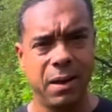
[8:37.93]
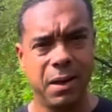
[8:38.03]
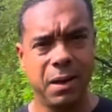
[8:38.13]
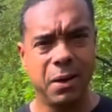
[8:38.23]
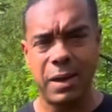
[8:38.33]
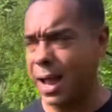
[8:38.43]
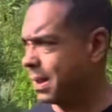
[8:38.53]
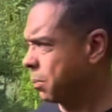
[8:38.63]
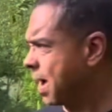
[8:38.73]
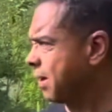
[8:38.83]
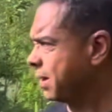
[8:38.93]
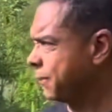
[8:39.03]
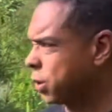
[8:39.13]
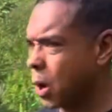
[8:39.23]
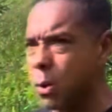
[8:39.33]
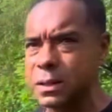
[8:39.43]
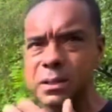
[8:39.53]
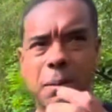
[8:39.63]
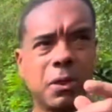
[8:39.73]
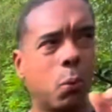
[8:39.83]
Okay, well, if you go into
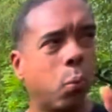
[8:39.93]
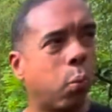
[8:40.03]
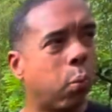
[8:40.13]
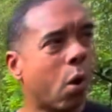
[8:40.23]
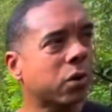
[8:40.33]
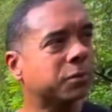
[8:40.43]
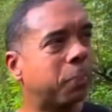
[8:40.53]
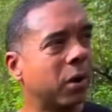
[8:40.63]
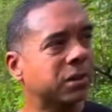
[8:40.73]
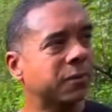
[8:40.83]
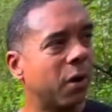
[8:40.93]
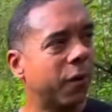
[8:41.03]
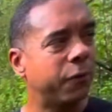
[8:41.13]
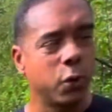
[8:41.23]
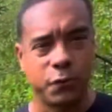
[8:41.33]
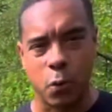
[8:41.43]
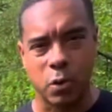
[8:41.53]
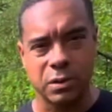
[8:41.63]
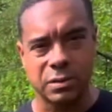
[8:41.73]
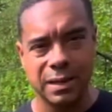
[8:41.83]
some of the worst parts of our food
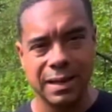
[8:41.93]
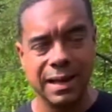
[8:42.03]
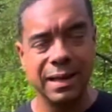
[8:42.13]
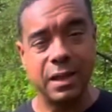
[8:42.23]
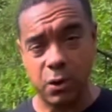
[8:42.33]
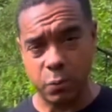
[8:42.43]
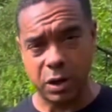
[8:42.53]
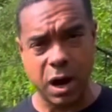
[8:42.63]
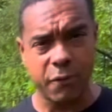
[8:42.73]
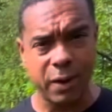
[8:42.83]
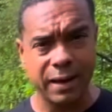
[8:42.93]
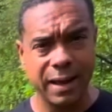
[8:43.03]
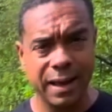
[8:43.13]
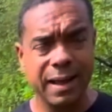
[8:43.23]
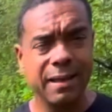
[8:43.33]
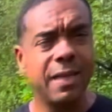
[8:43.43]
forest that are recovering, that